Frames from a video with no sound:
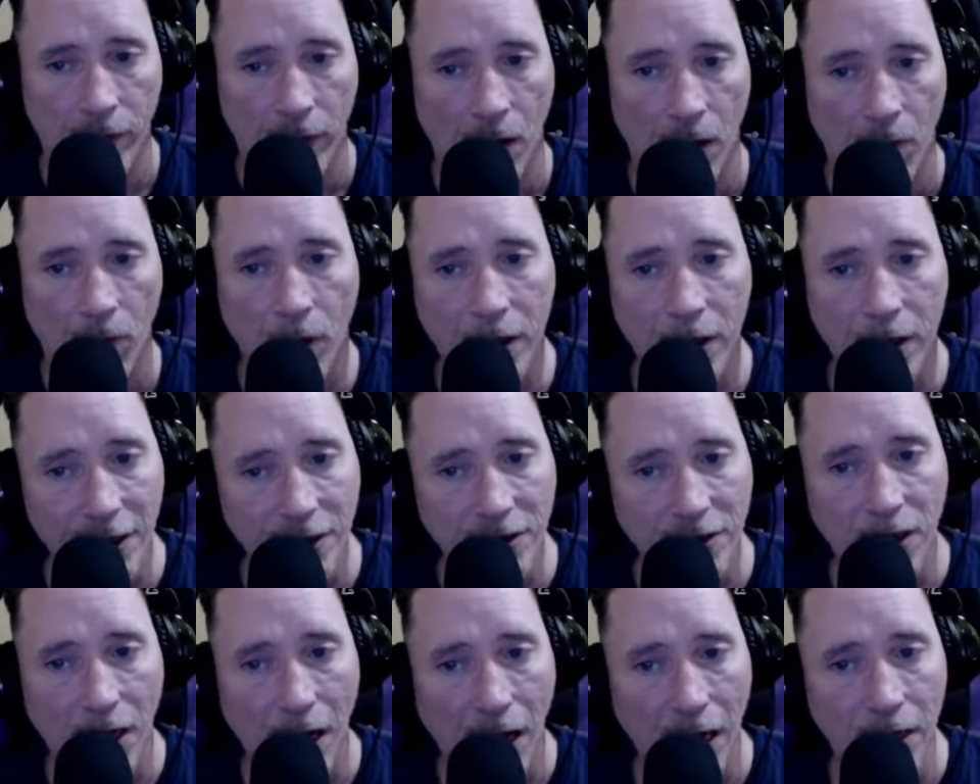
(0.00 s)
But it
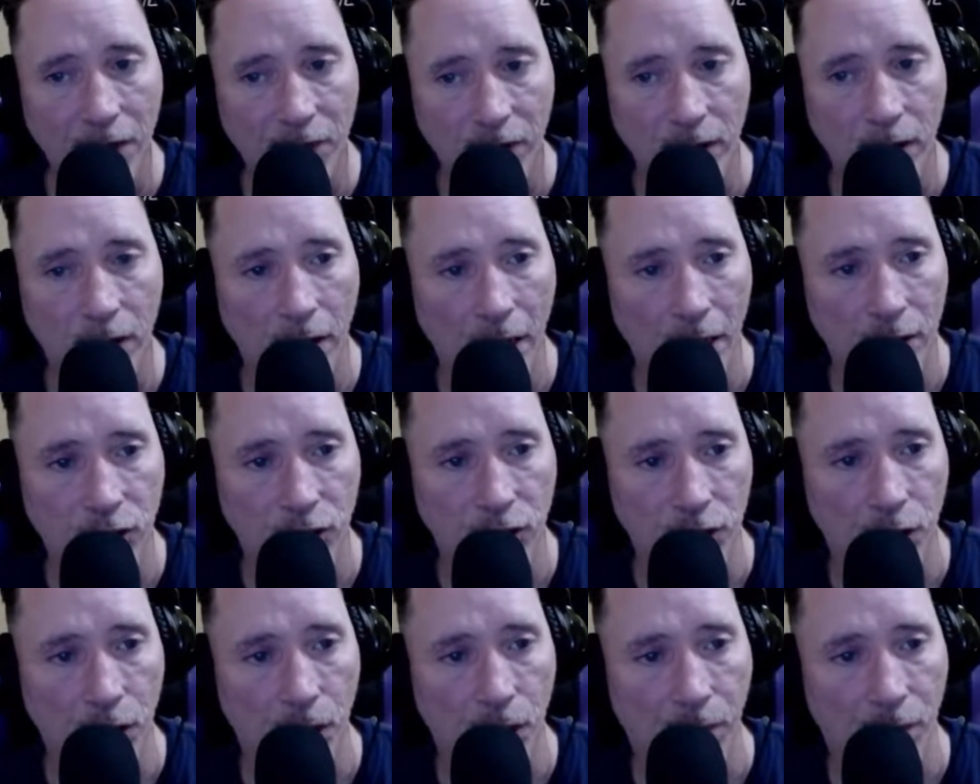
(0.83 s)
is kind of an
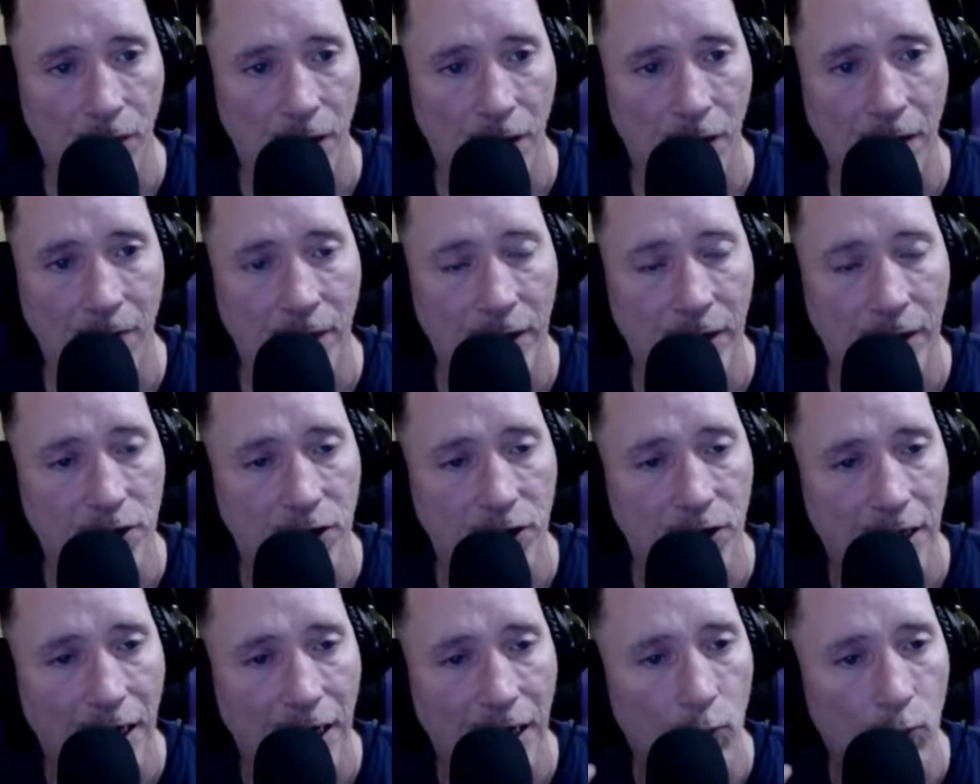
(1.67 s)
election year plan
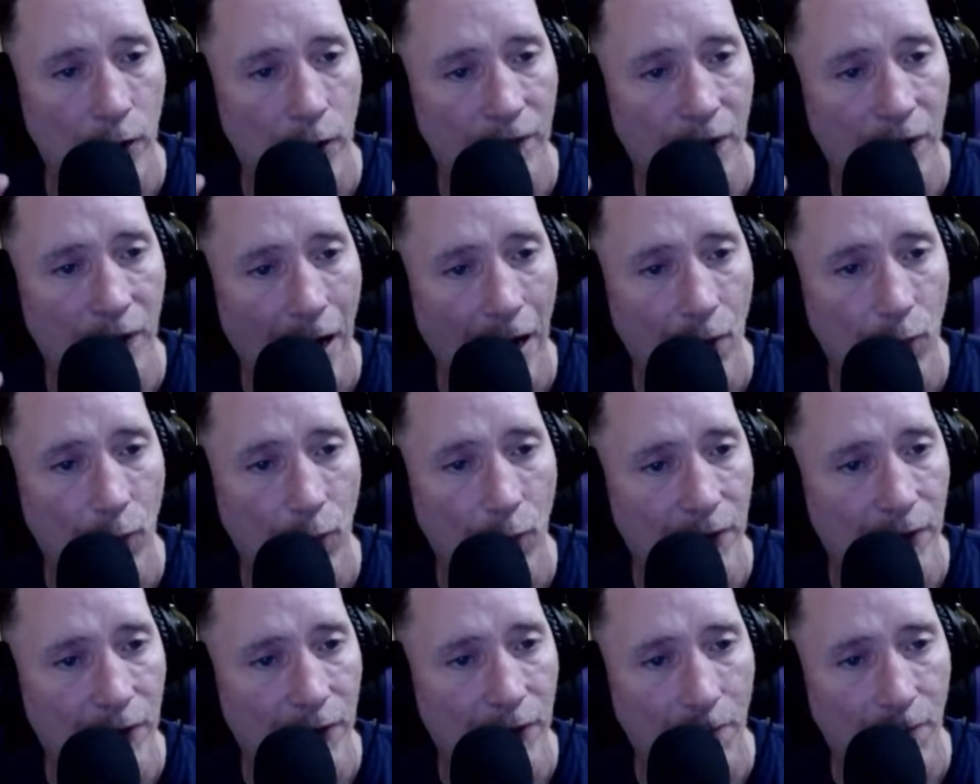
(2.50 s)
because, again, we've
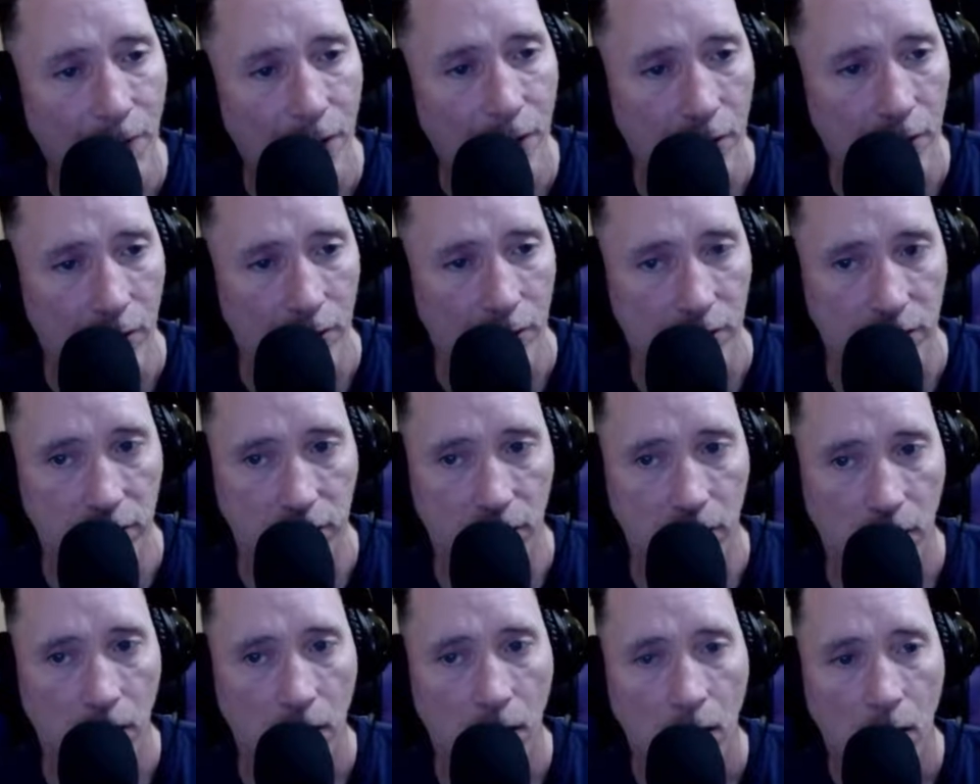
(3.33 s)
got bills.
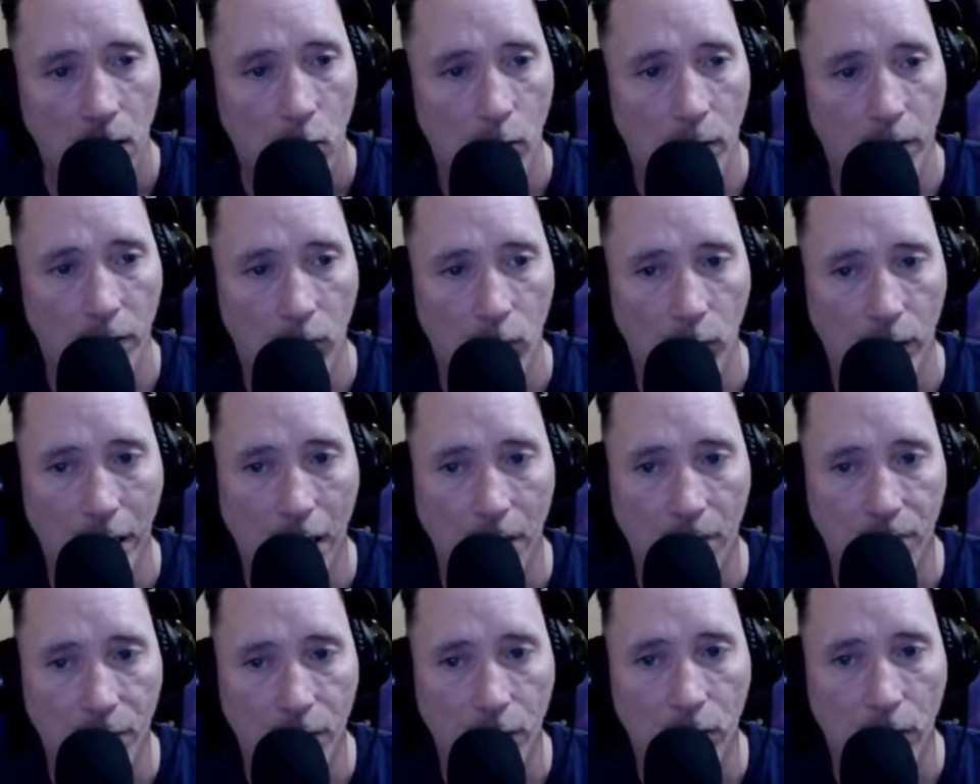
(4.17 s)
We
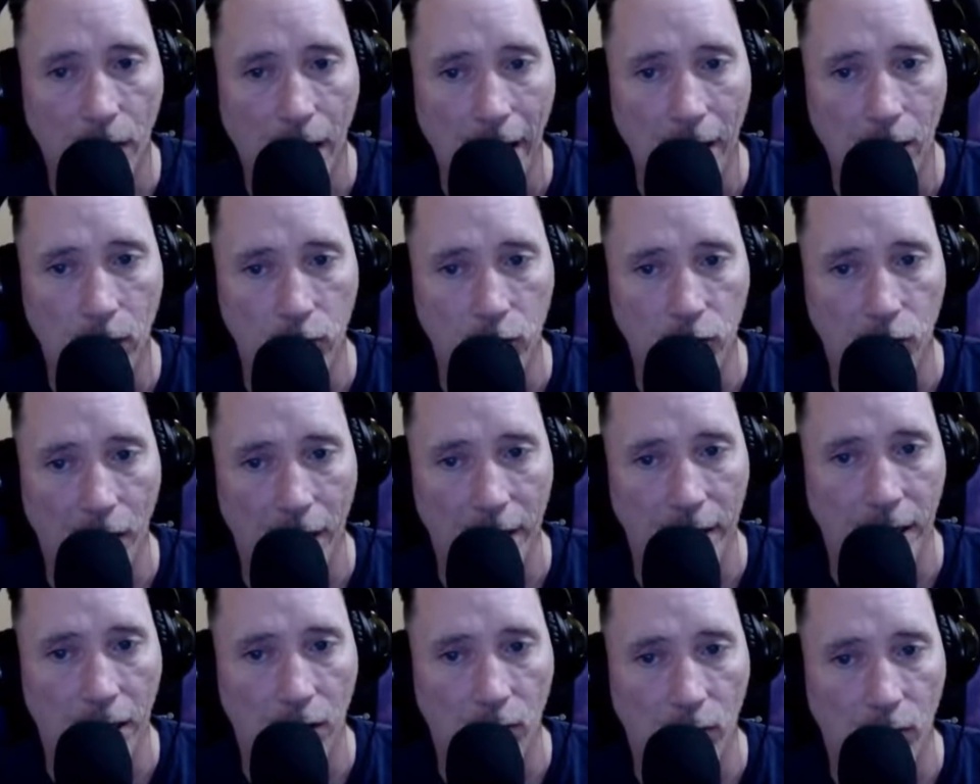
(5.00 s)
got Bill Eigel
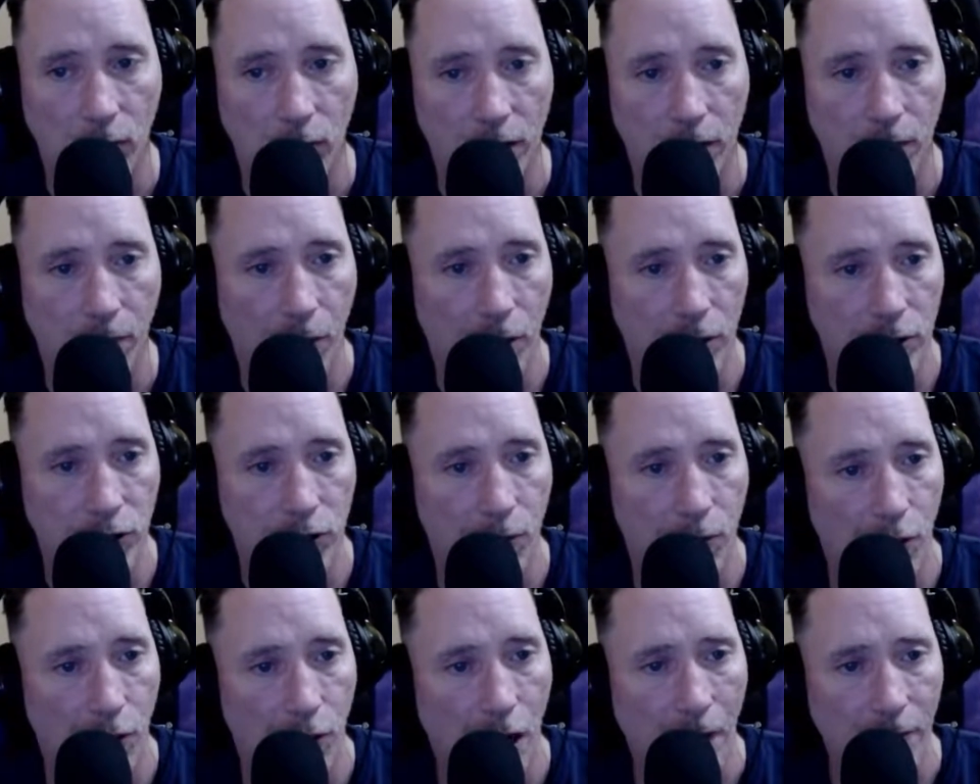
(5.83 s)
trying to get rid of the
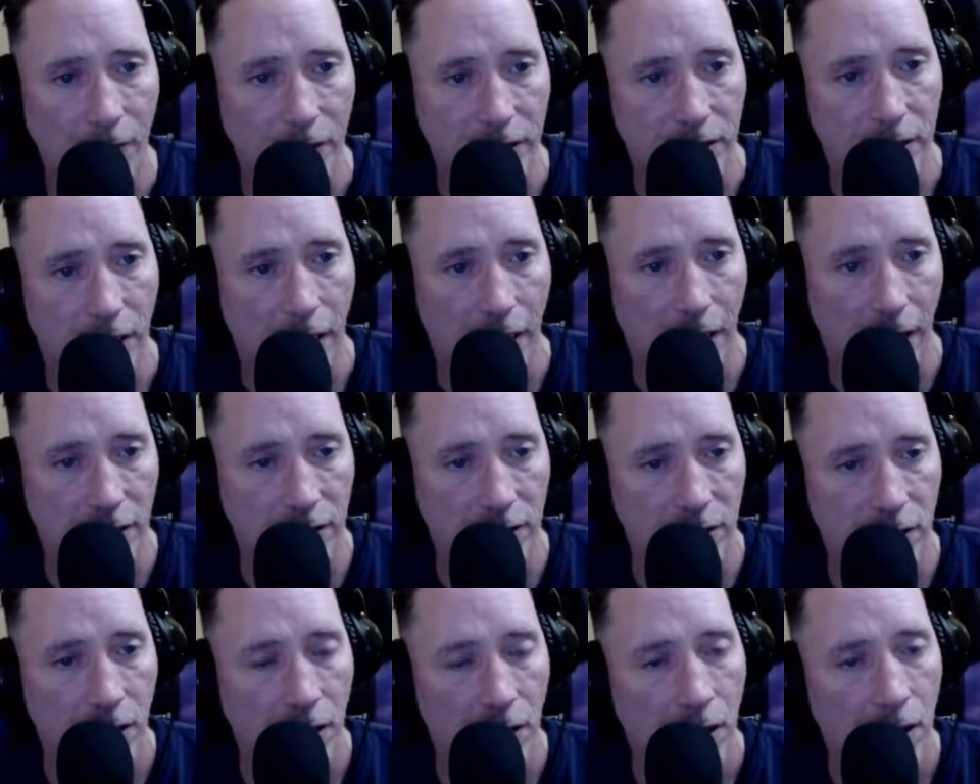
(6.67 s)
personal property
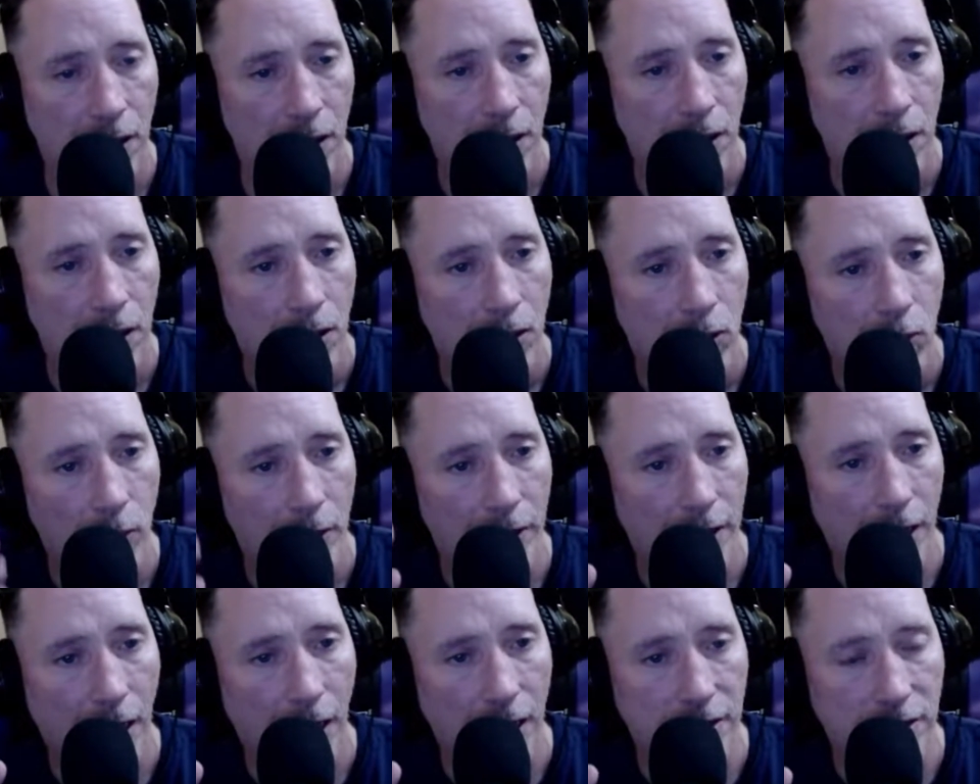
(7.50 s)
tax.
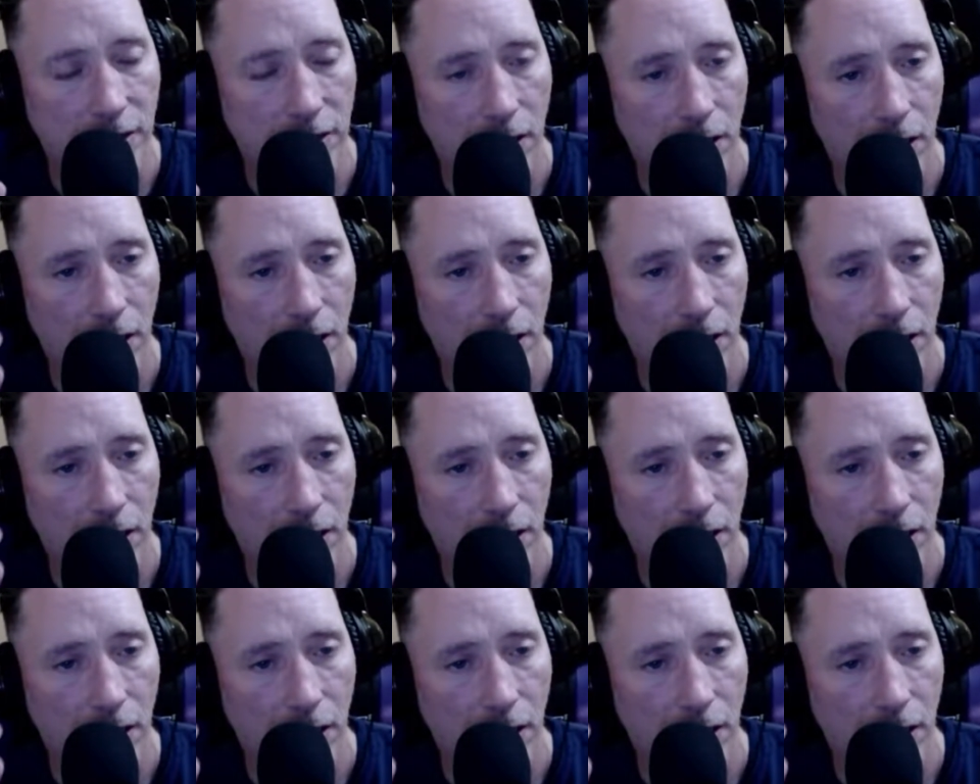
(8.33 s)
We got